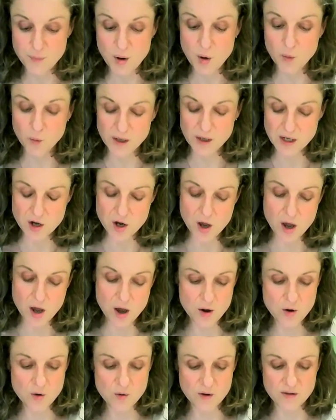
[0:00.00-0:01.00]
but we
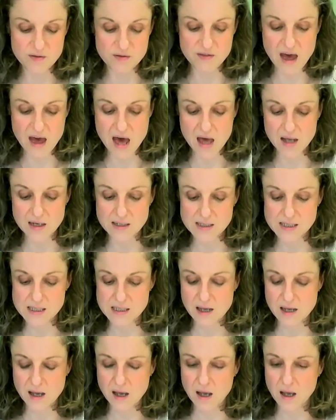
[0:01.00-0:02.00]
know
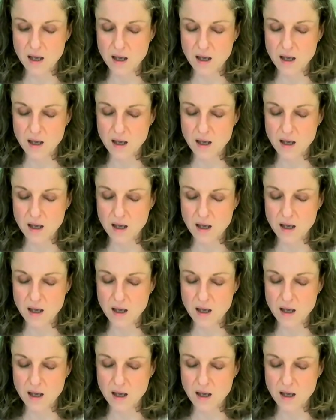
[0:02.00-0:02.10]
that